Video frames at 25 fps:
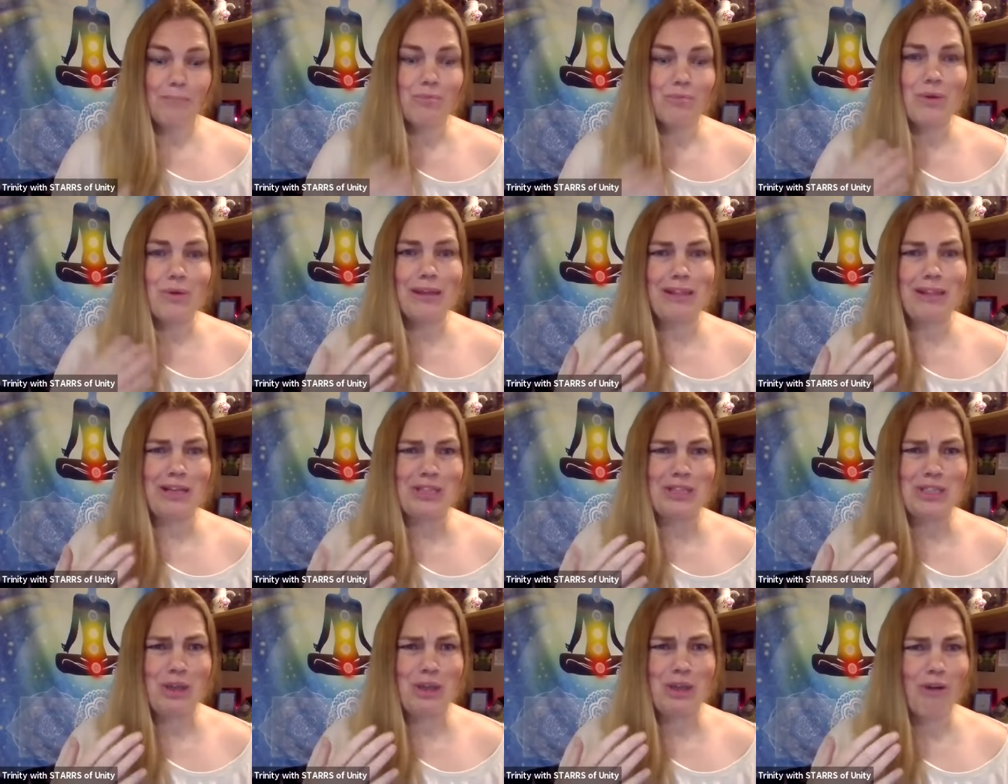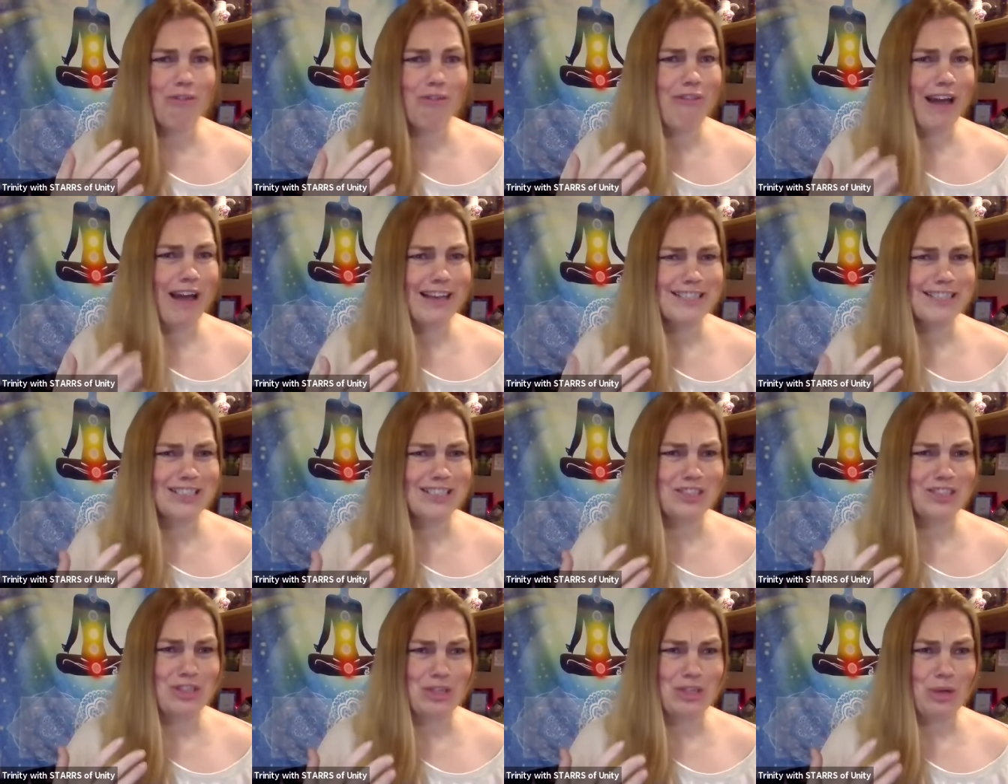breathing so
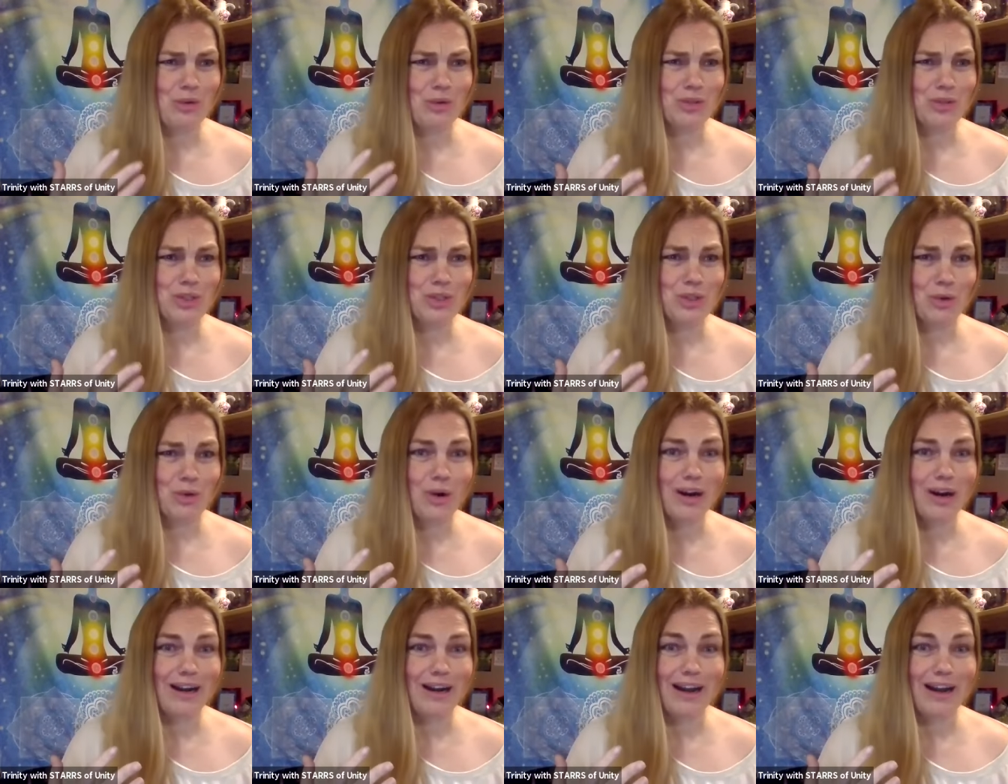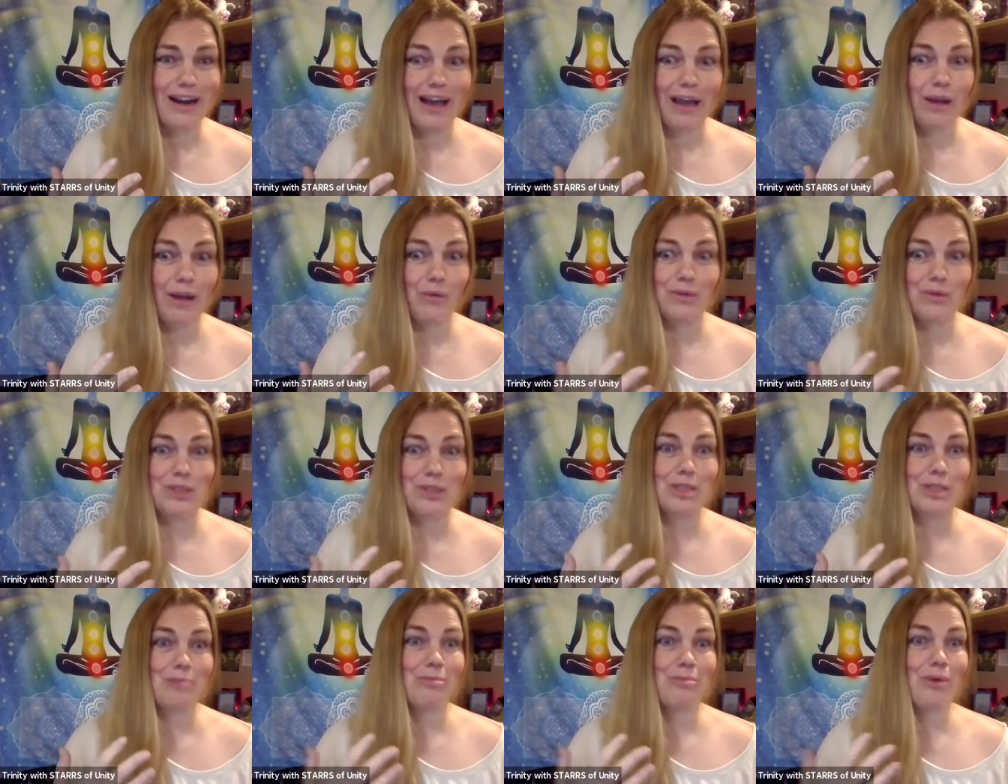fast and so short. I
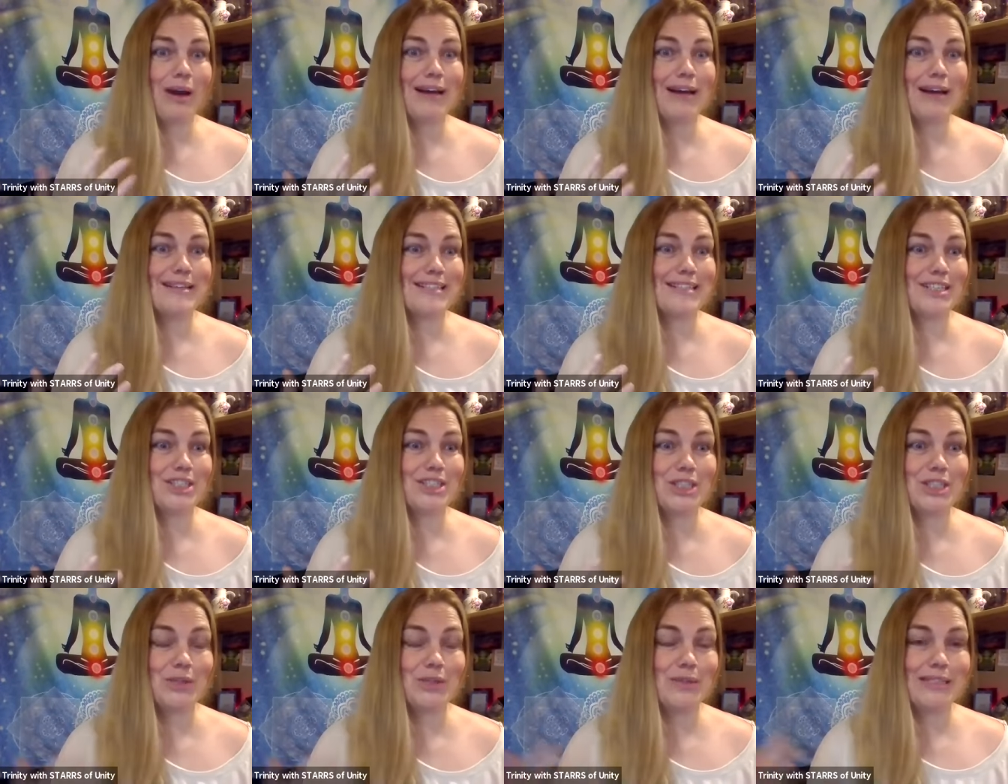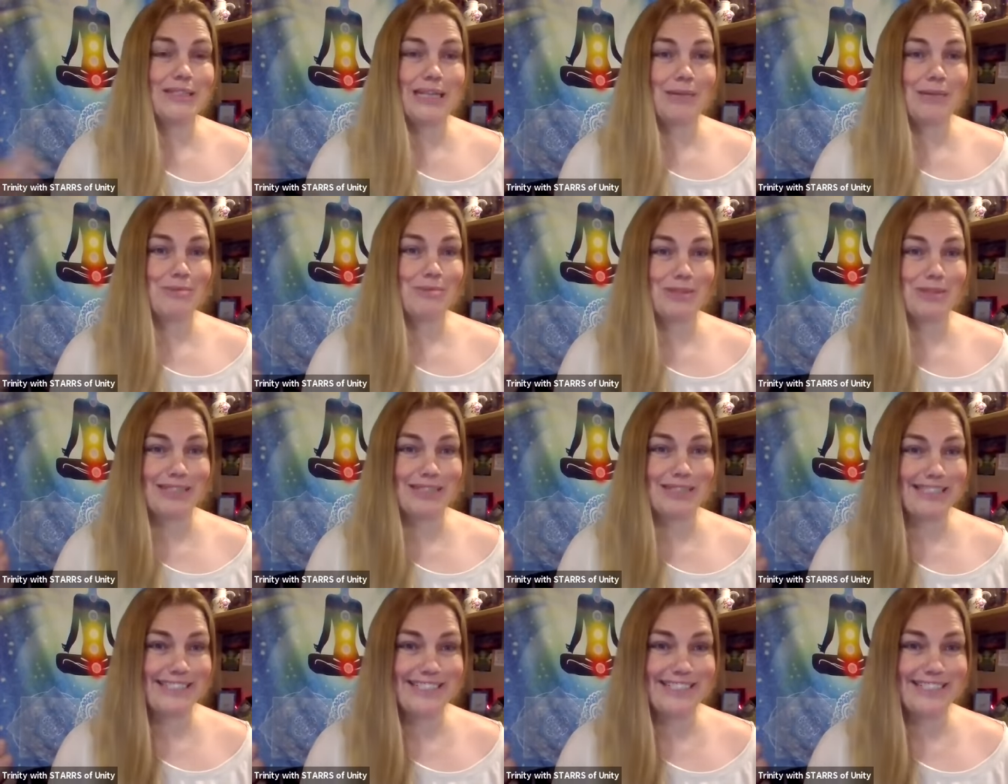was surprised that she was able
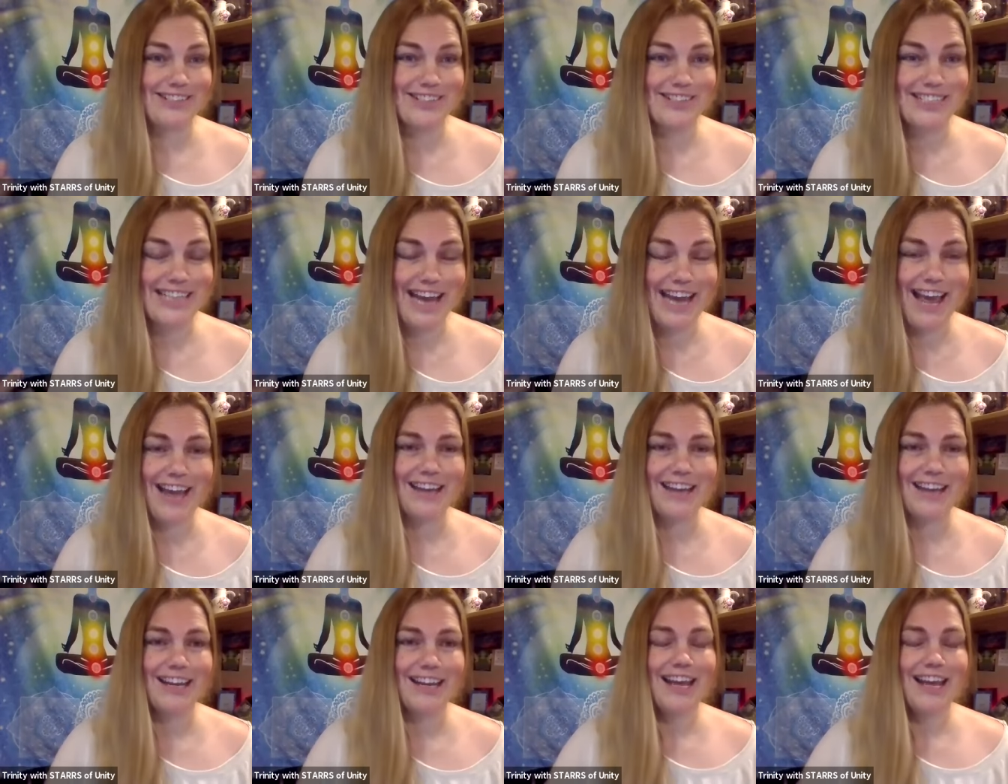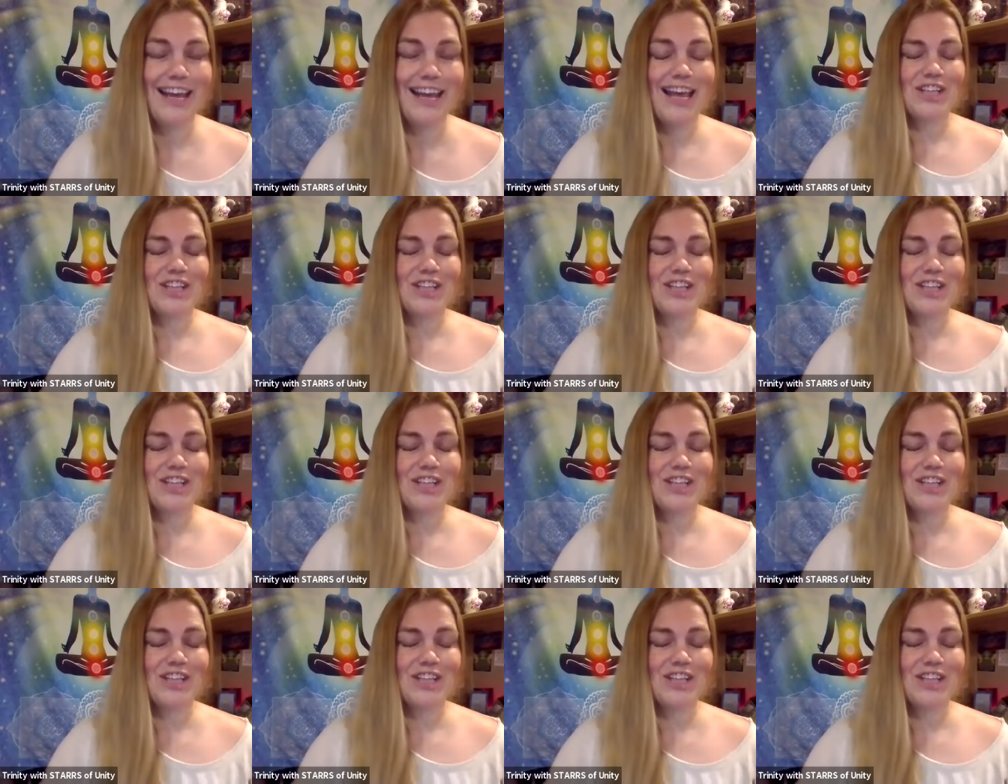to still stand.